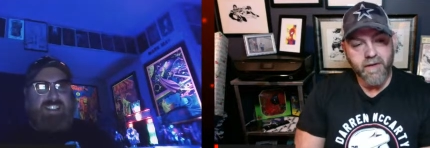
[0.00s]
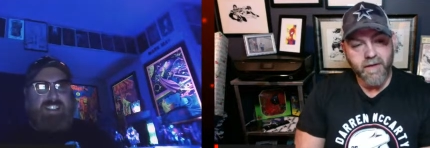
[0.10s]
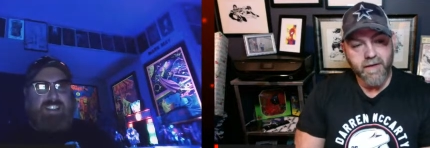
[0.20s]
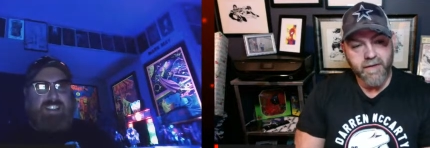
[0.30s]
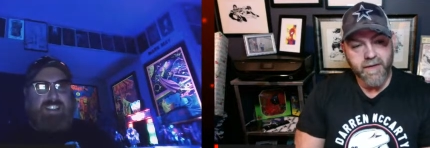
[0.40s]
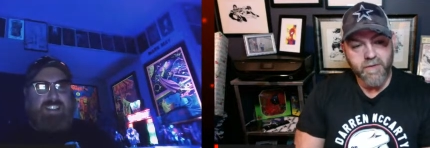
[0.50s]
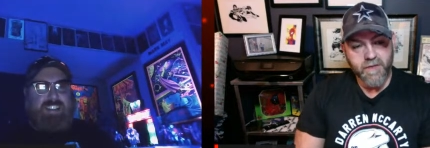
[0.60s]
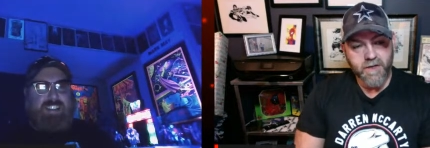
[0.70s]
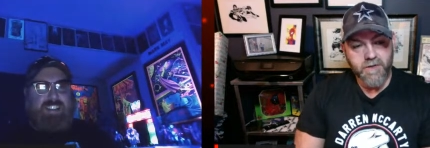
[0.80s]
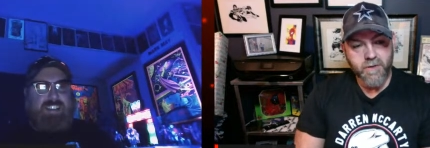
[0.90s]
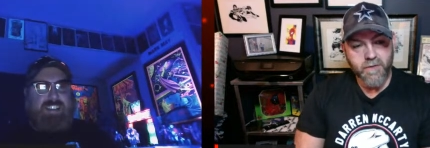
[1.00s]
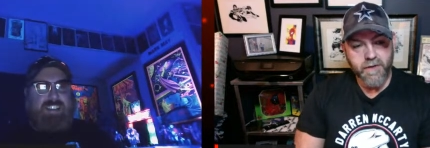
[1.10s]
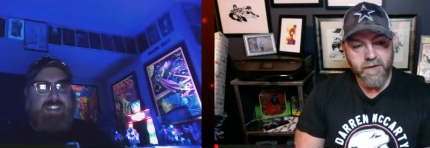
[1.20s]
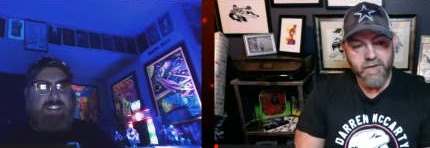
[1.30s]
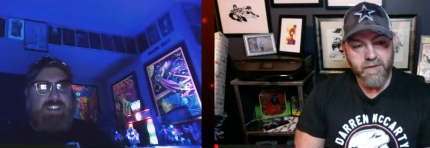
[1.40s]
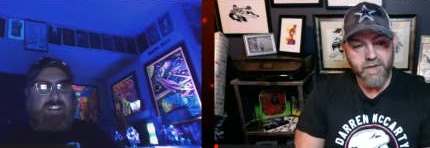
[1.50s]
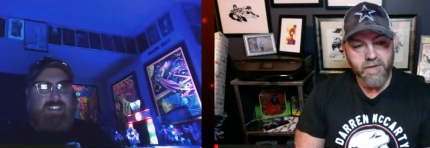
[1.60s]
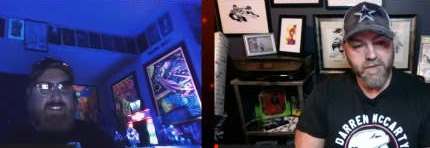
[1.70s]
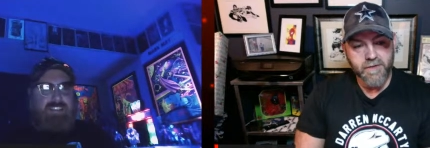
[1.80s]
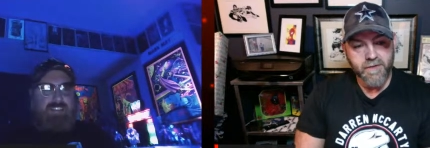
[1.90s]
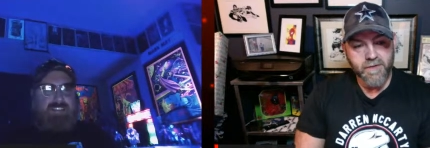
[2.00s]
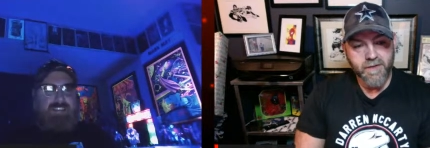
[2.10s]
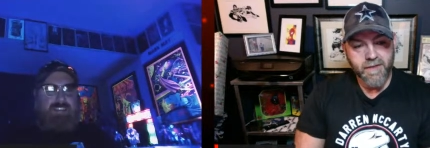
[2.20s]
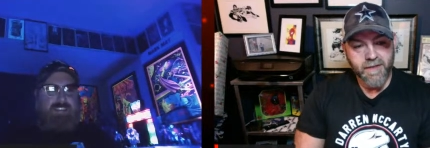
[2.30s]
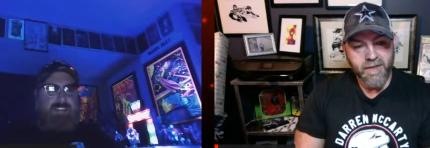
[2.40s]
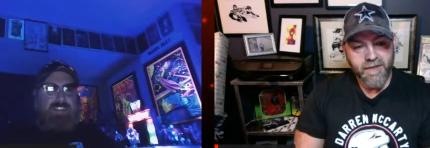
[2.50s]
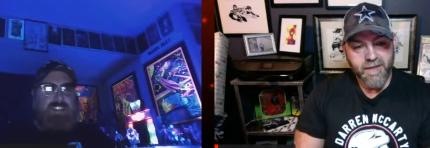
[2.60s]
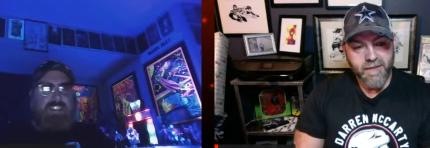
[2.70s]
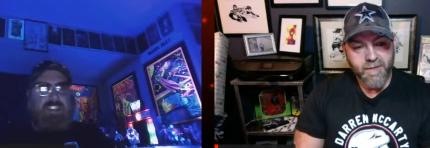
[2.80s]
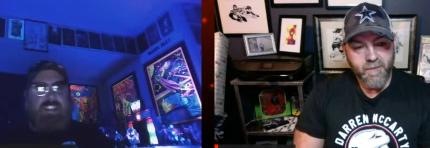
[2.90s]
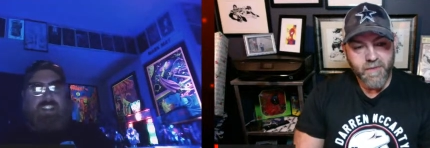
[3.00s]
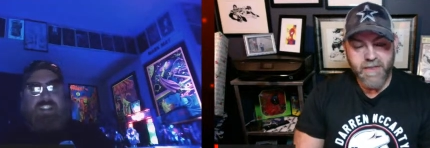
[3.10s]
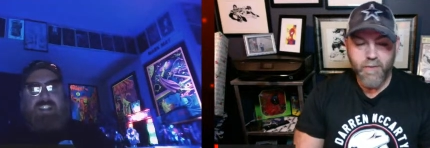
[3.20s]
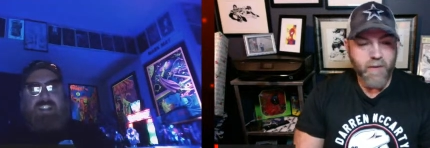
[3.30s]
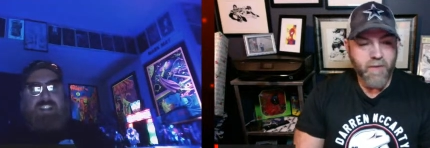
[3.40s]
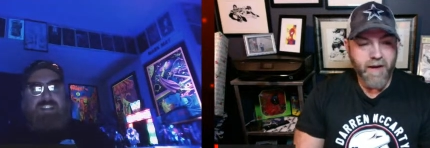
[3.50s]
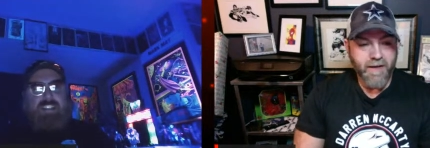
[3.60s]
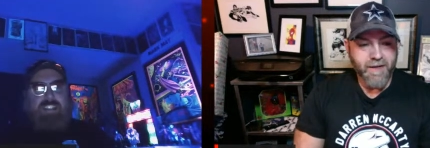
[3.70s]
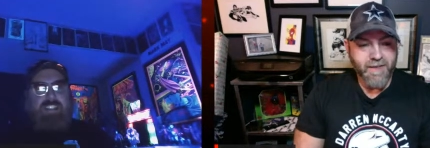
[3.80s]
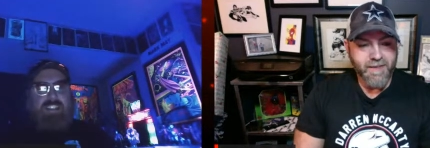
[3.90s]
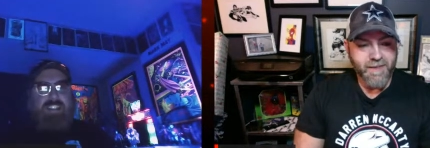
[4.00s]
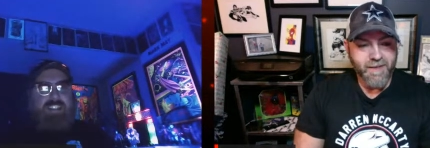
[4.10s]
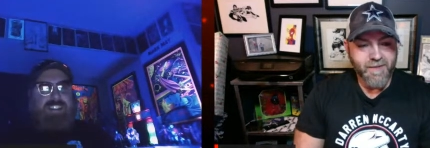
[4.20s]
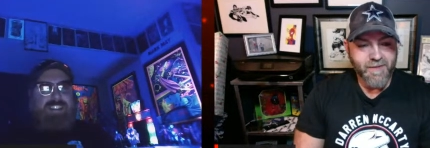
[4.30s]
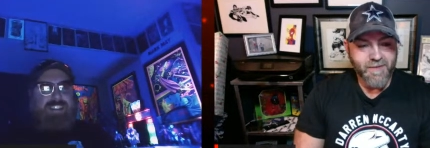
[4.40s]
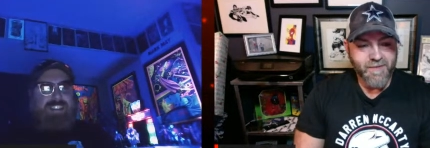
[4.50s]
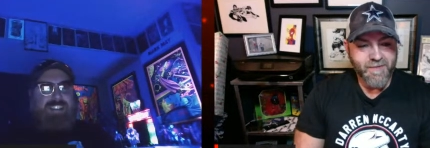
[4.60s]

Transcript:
Speaker 1: Uh, Glenn was at our show a few years ago, so but he's way behind on his stuff. So,